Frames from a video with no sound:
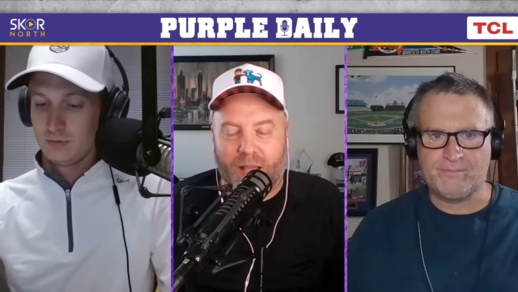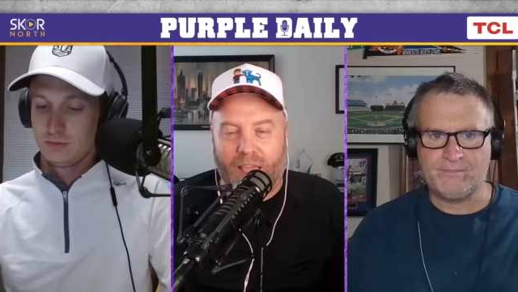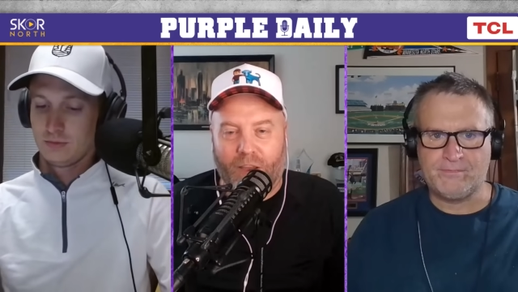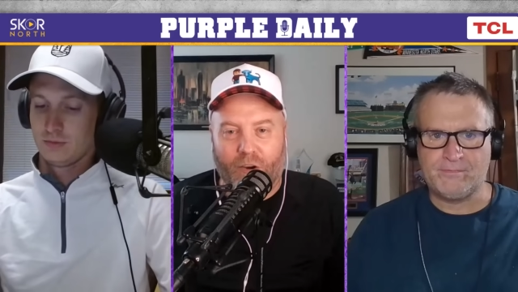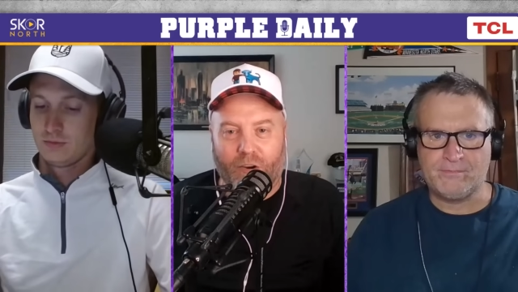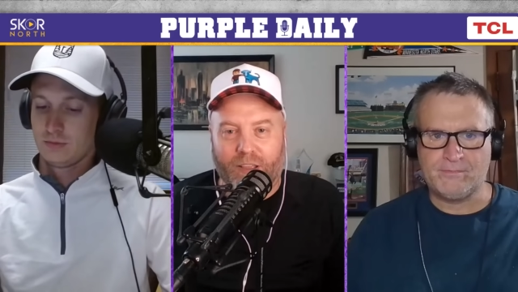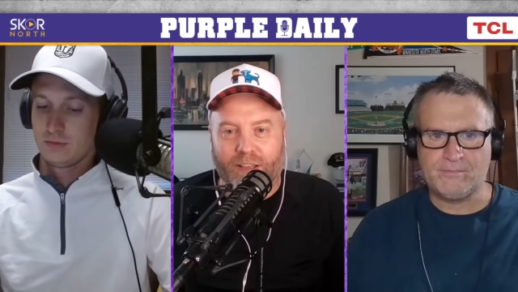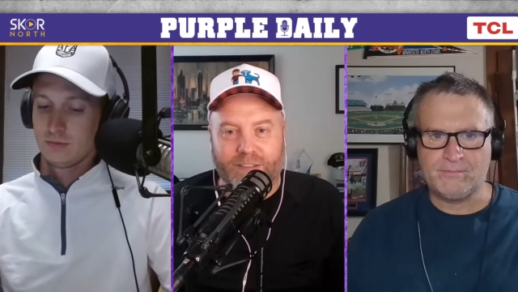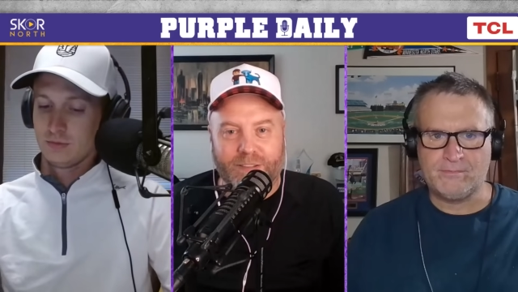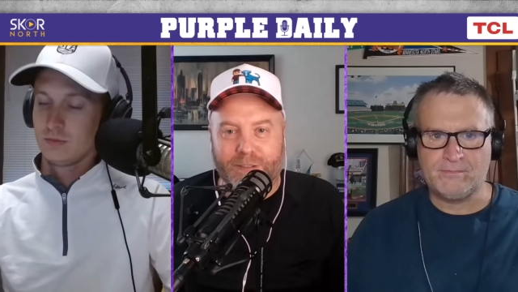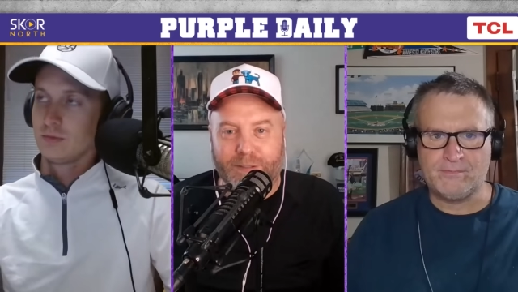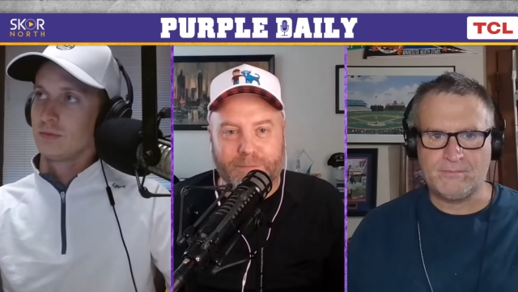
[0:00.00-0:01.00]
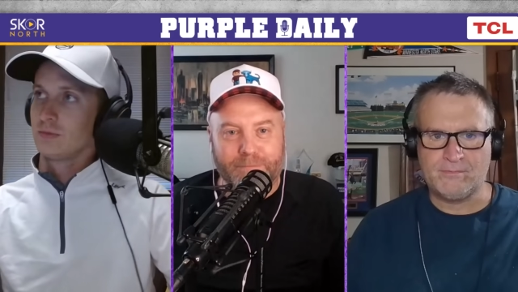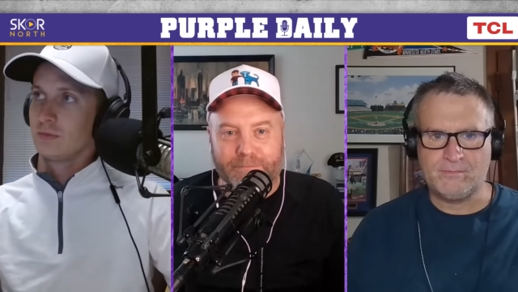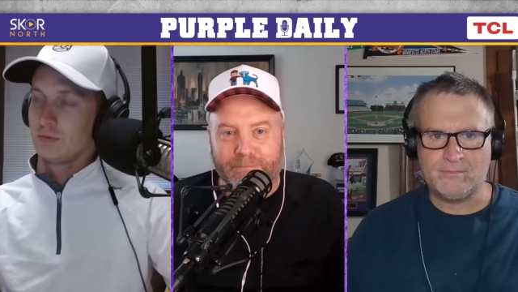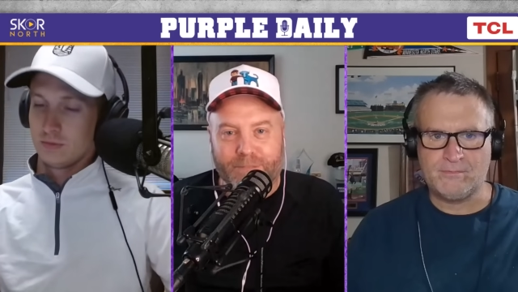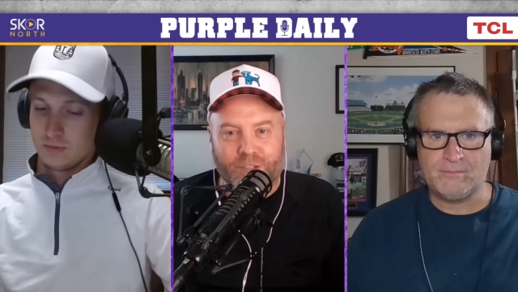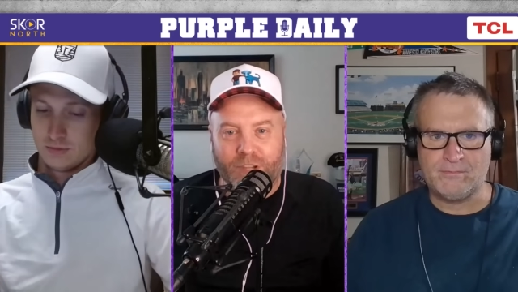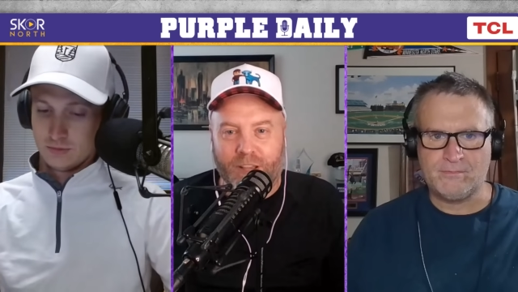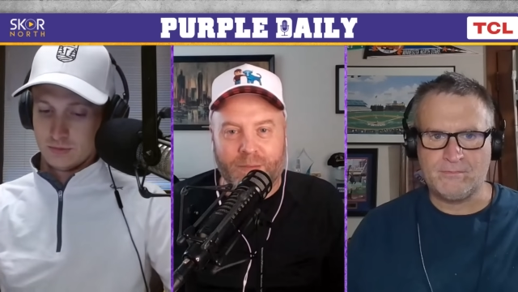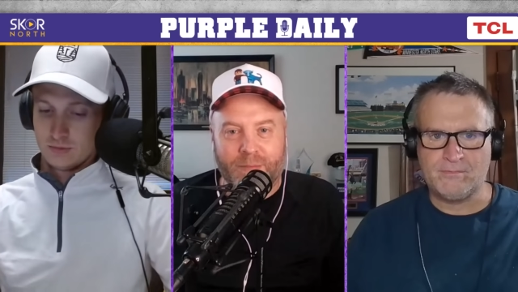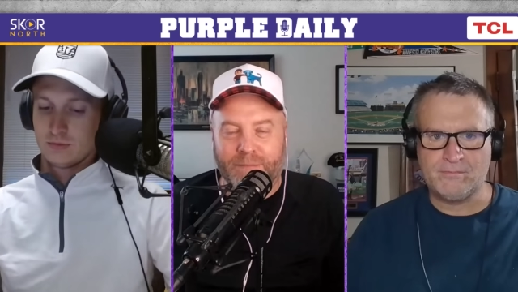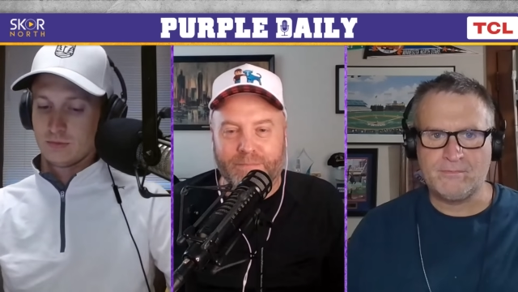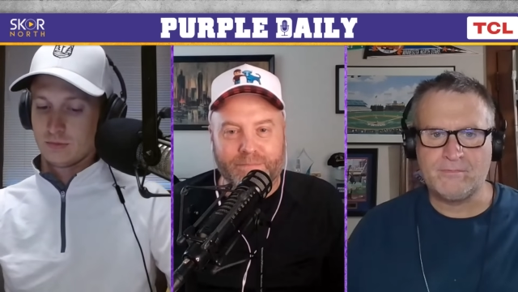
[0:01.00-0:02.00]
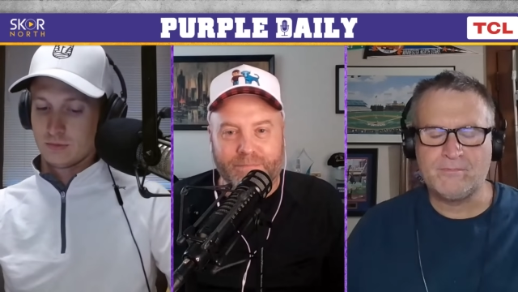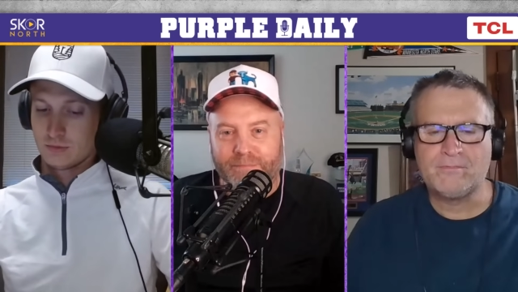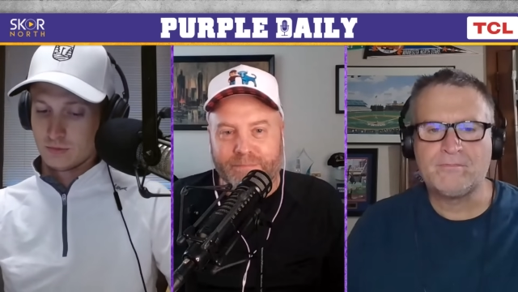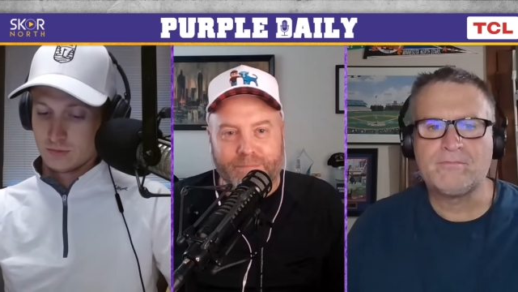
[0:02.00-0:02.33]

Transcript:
Speaker 1: behind Kirk Cousins. I mean,